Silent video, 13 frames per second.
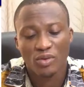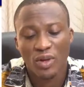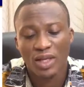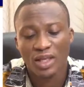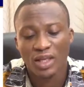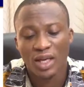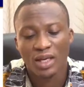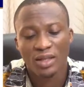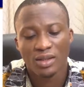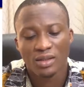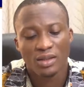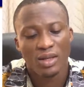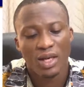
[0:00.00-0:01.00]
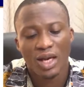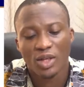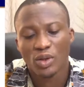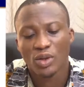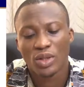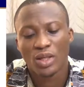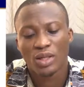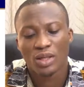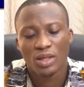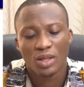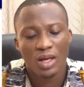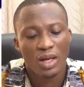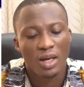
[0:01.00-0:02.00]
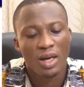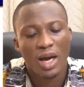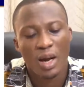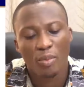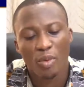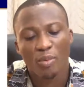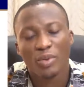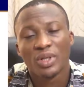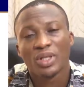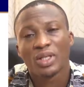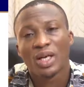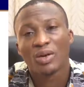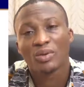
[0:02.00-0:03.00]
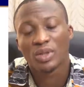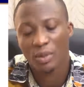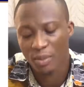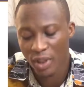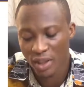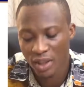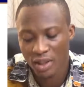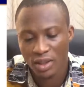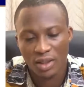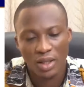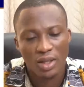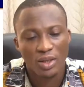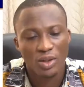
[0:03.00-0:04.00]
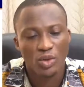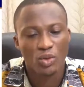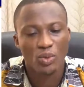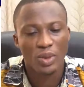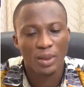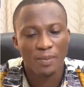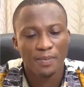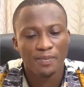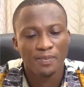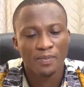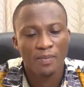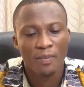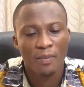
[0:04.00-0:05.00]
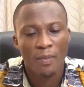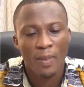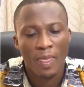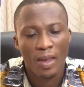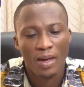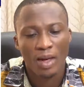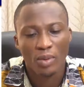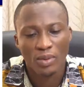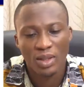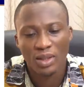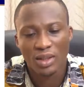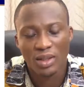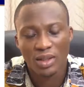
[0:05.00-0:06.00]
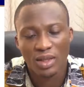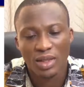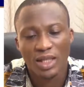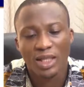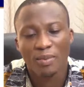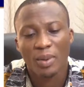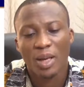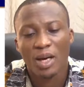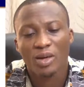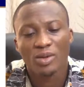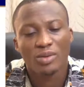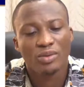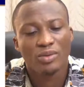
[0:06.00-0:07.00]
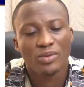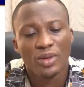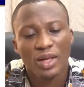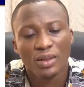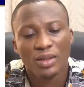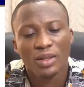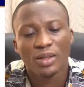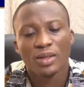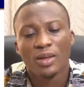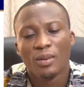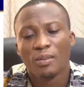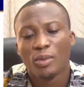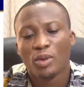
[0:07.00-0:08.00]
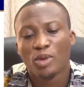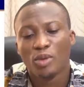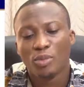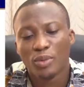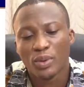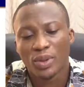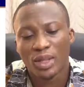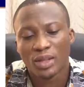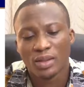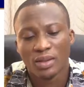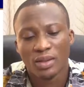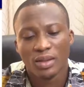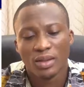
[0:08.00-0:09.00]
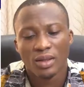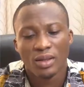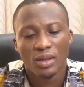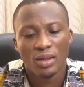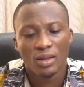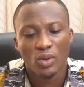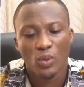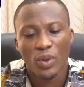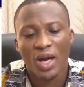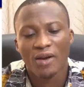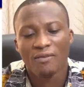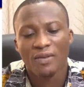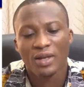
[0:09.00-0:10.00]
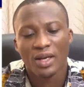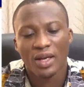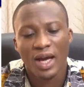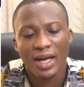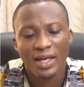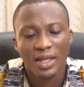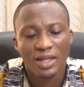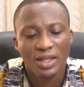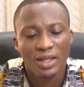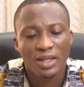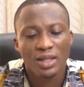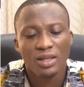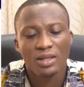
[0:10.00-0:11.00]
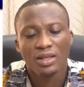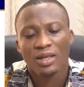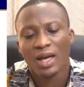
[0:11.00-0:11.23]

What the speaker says: threats and associates appropriate countermeasures to them. Now, this is a typical threat model process. So we have the identity,